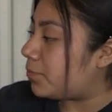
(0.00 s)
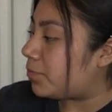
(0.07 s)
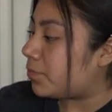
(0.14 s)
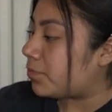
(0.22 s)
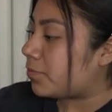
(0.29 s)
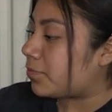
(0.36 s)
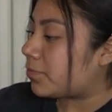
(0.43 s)

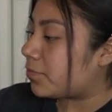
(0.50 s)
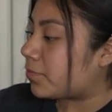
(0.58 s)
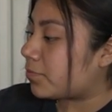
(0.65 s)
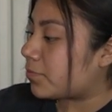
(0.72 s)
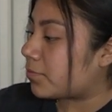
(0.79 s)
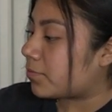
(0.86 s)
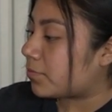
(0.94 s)

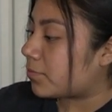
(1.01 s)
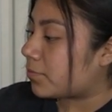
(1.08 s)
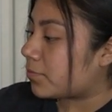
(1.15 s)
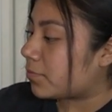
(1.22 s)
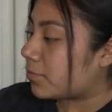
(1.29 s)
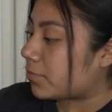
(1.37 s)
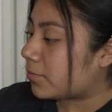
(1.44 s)

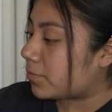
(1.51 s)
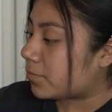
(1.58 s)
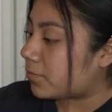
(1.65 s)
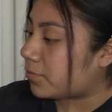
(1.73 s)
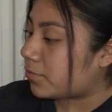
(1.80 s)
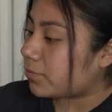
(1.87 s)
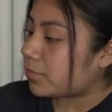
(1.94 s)

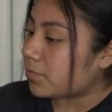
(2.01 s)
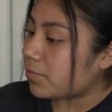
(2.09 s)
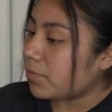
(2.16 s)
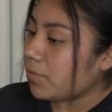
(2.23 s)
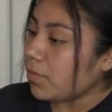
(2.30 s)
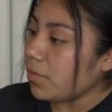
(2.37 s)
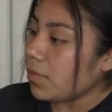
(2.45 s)

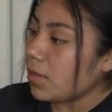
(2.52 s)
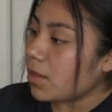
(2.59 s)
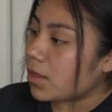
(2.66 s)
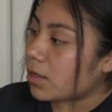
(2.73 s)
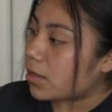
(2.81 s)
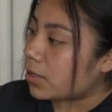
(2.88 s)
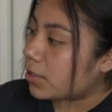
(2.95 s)

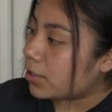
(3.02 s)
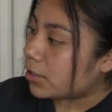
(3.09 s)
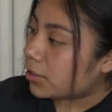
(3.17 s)
[no speech]